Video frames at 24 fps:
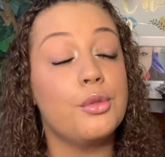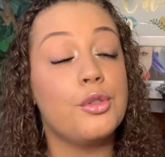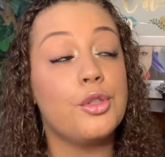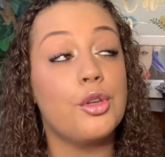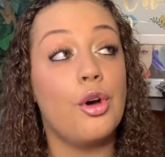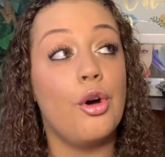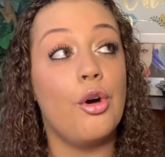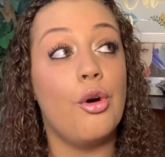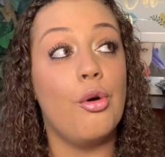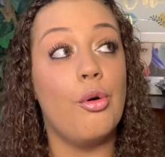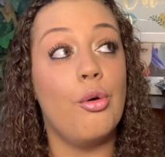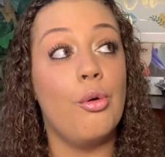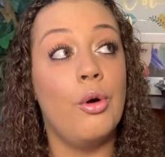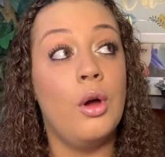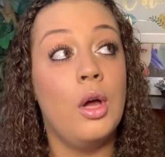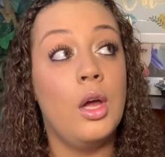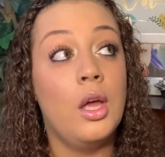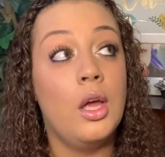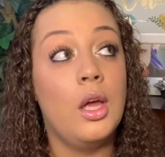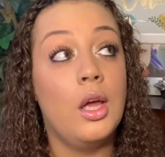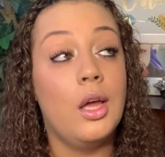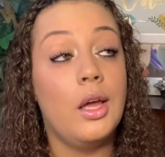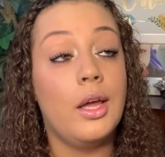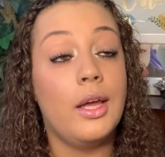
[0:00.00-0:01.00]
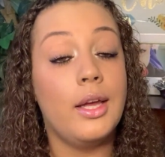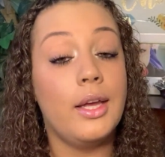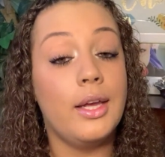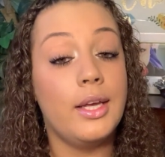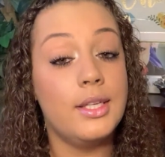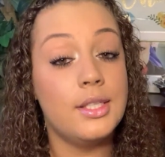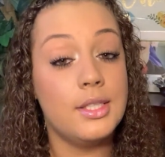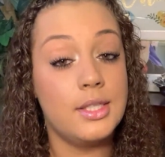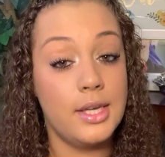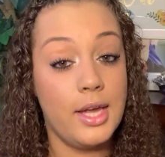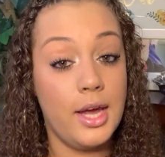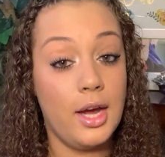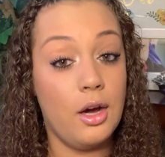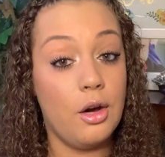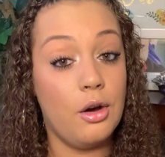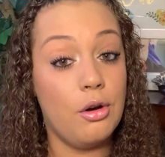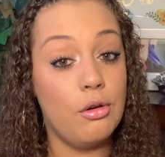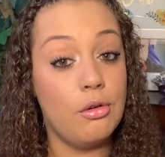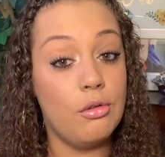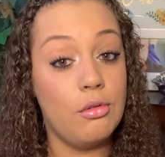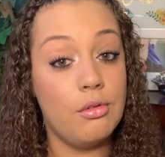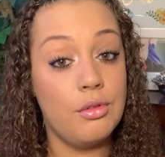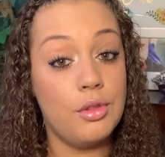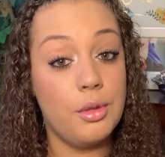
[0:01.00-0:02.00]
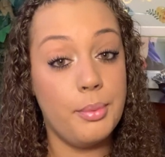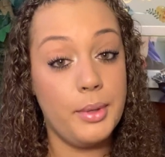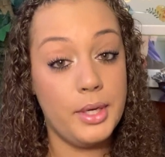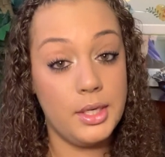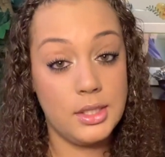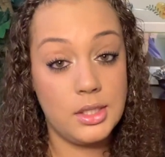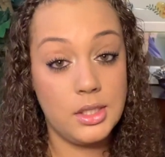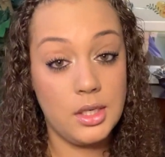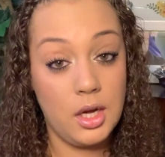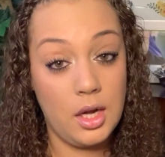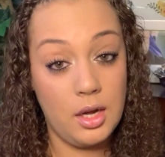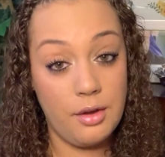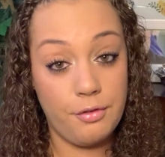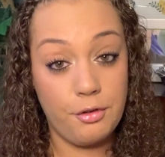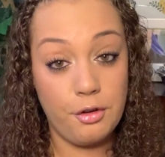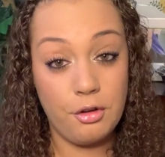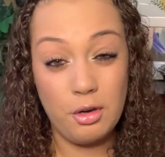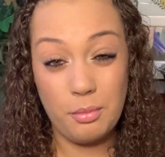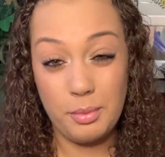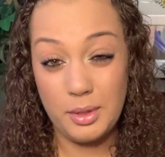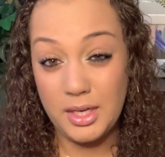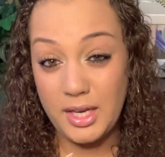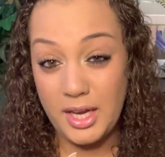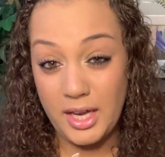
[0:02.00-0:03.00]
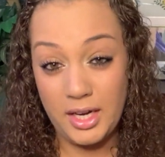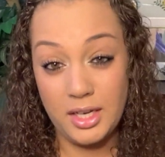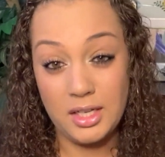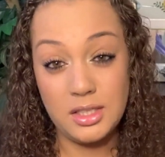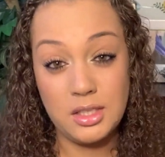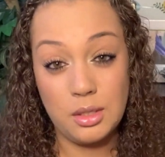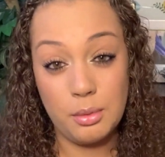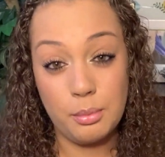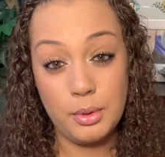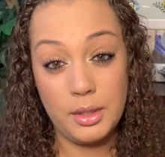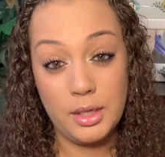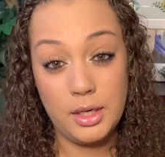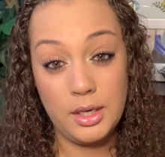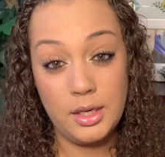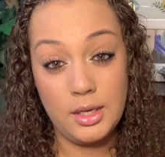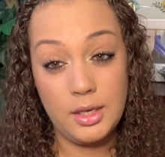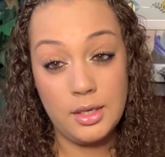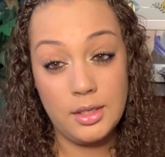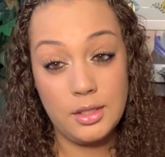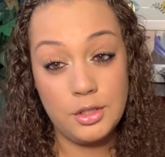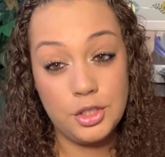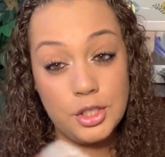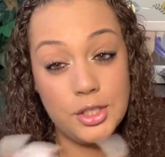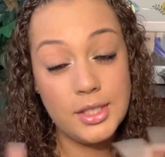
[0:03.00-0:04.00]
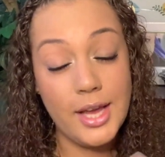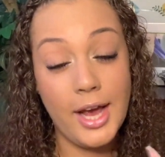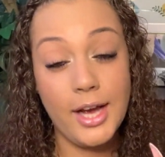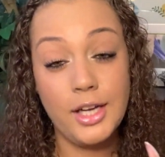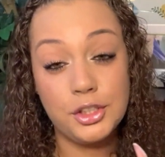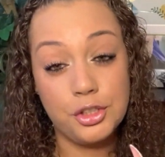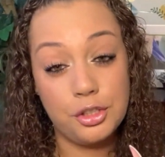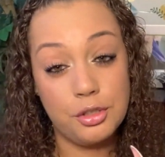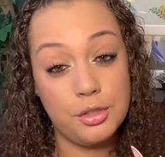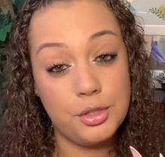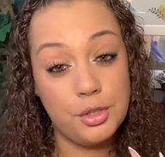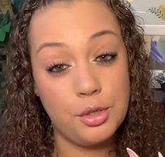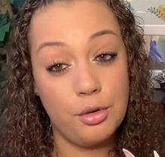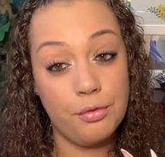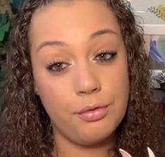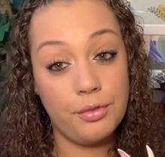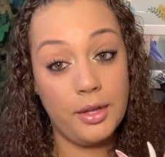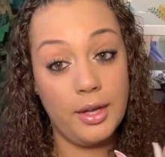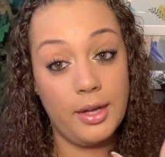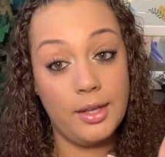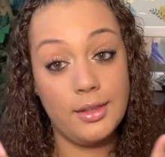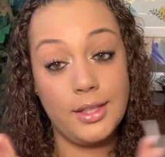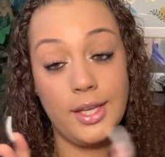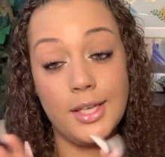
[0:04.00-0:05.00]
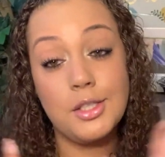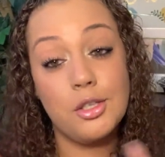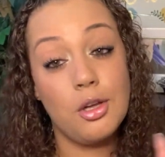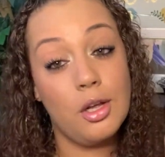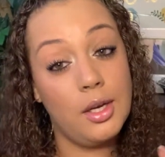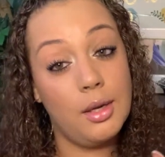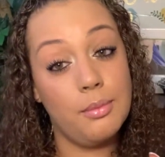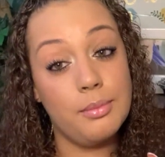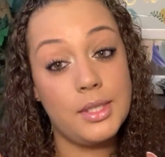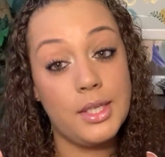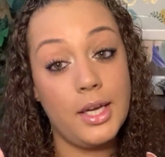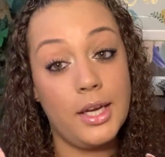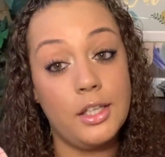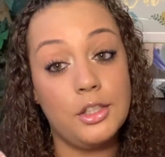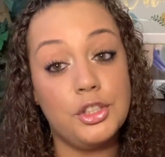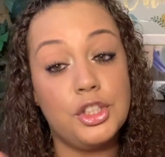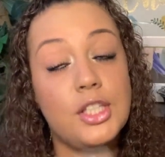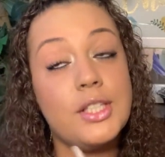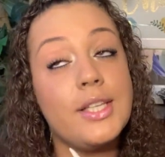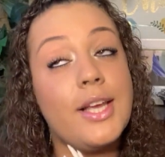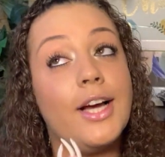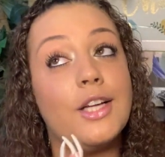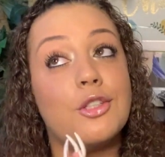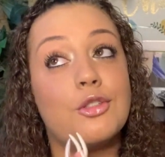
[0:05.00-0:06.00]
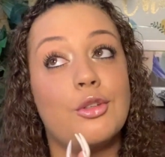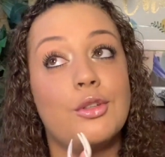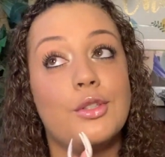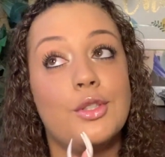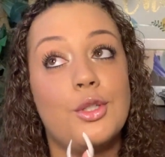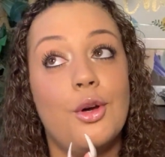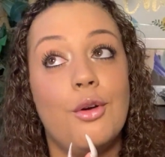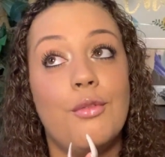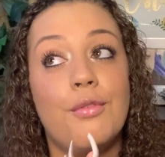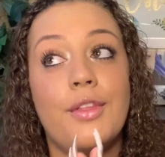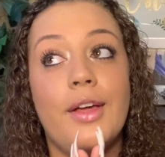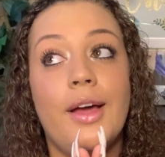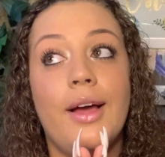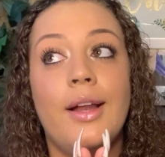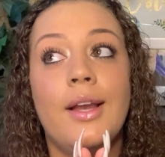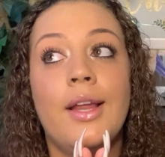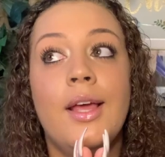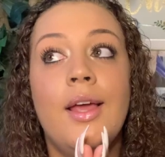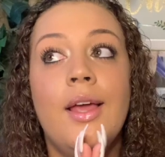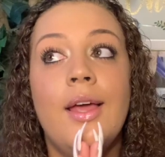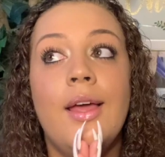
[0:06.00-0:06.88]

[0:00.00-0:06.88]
So is now the best time for you to be dating somebody? Just ask yourself that. That's all I'm saying. Just ask yourself that.